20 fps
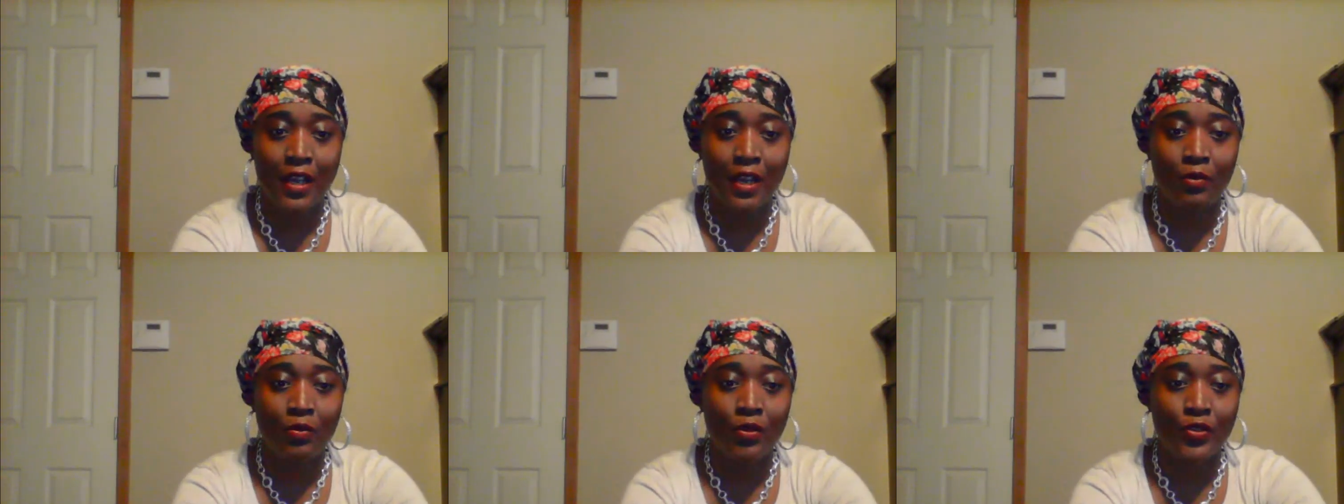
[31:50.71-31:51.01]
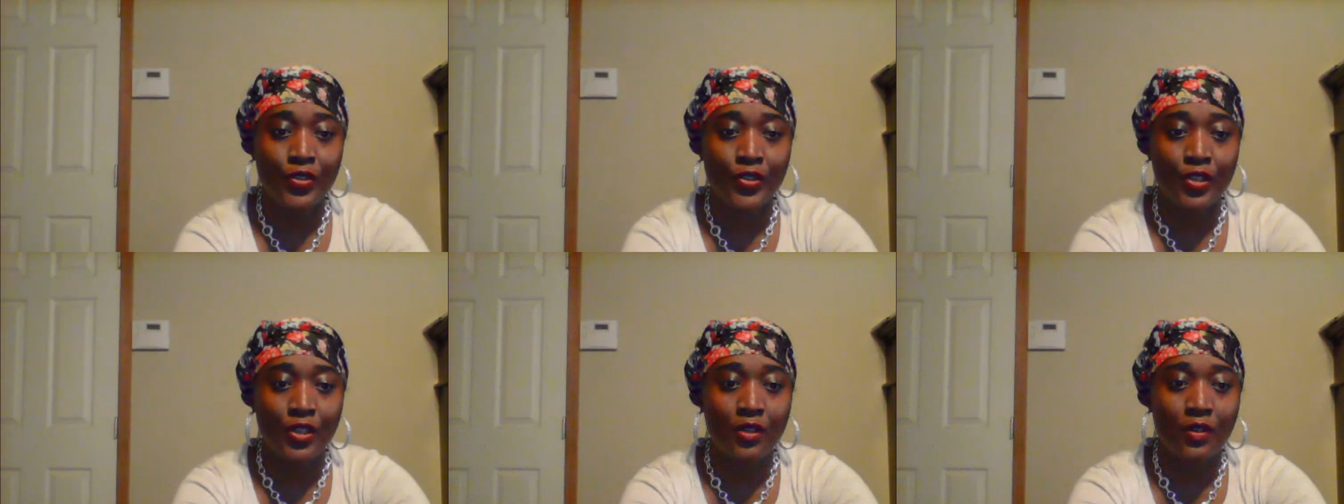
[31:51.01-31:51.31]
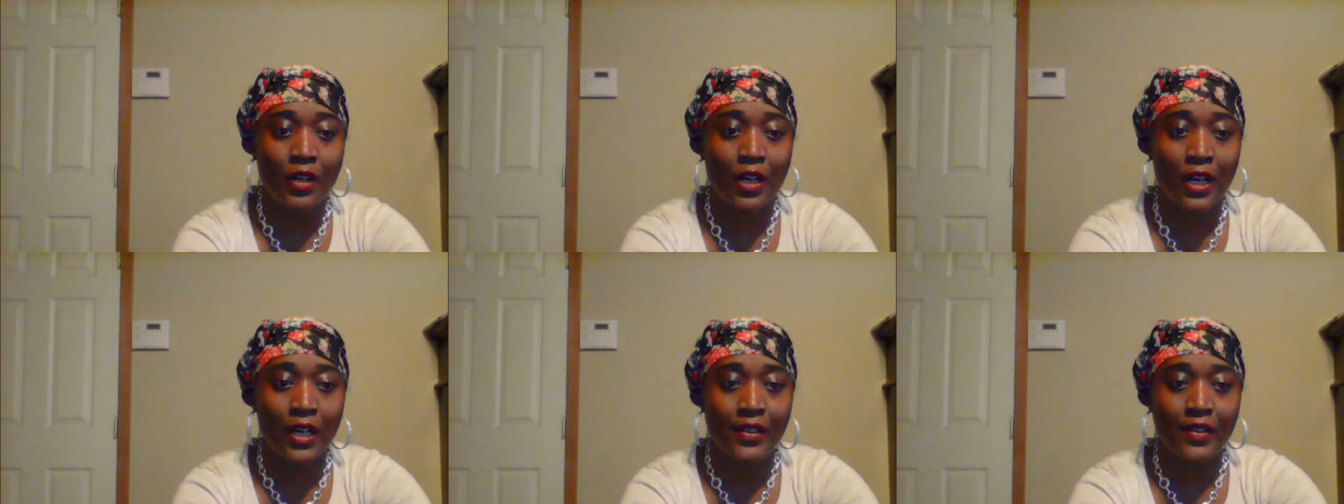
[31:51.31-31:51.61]
I will see
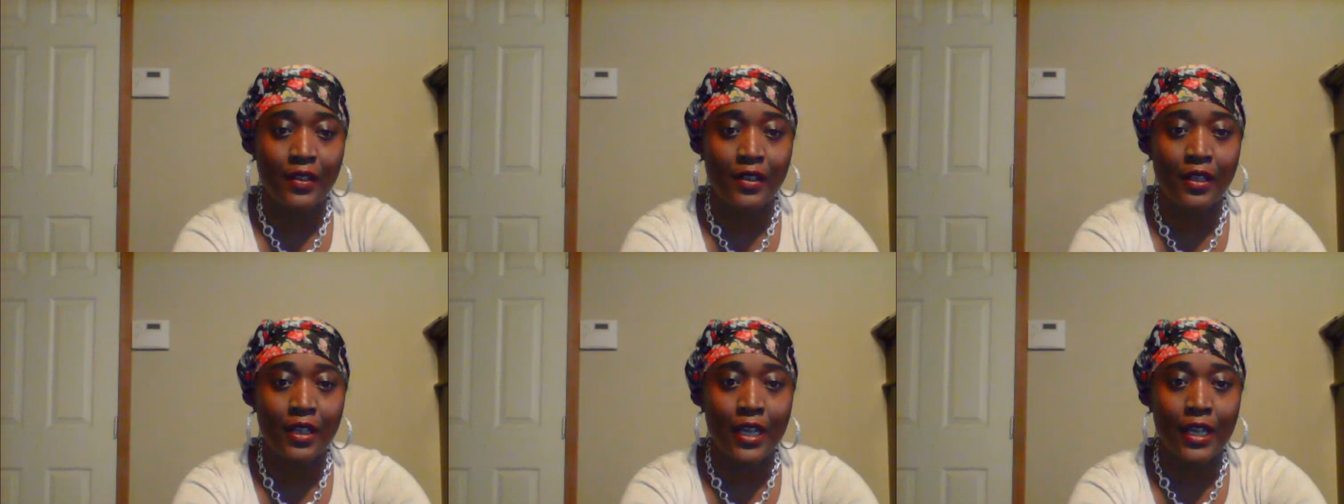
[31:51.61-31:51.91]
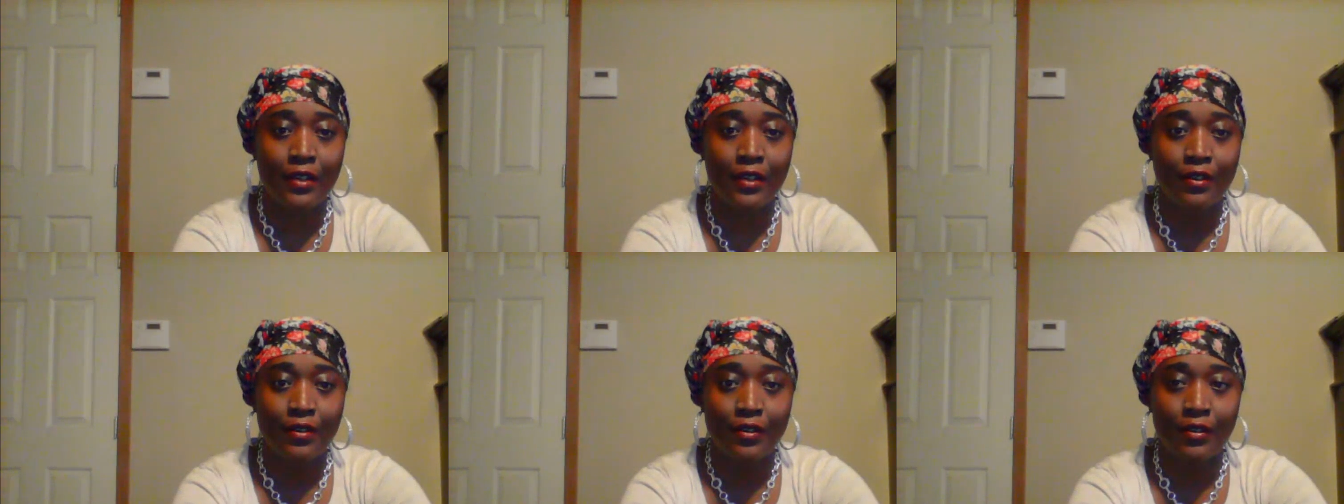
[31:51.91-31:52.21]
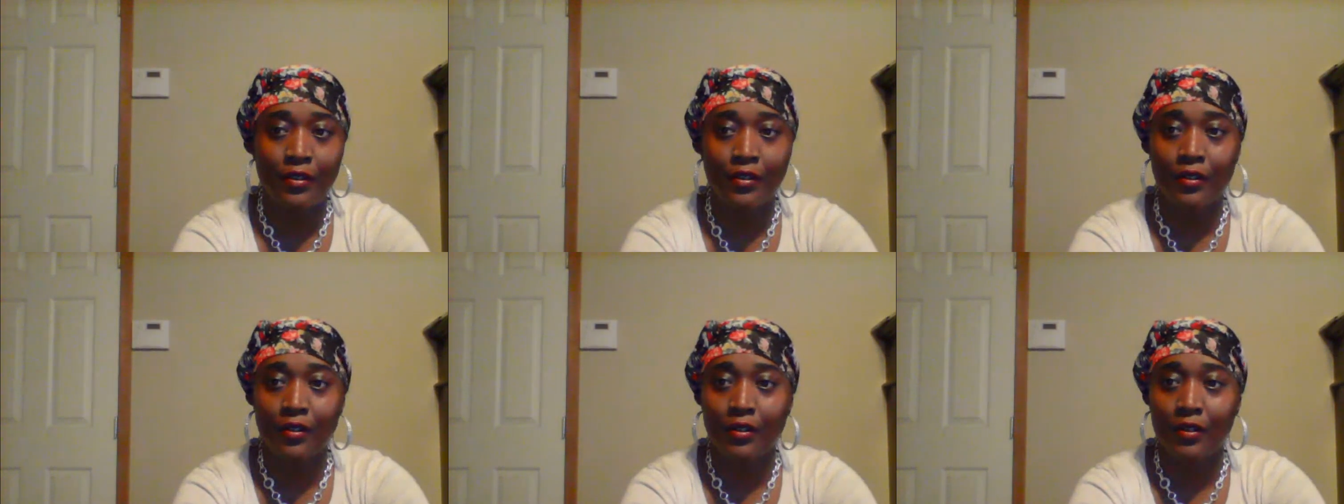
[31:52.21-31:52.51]
you guys
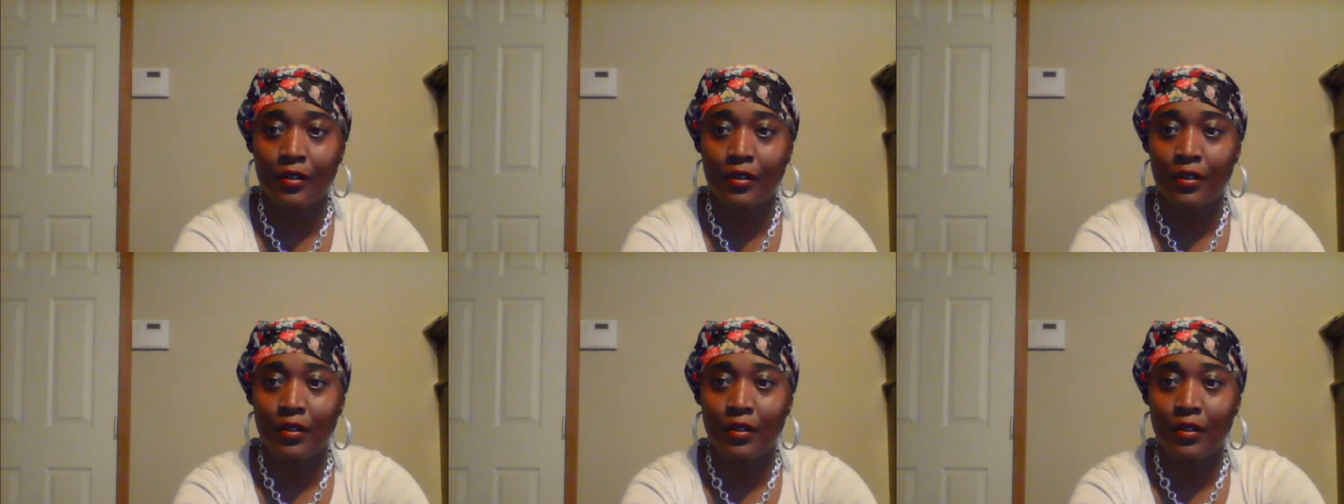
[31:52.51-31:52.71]
later.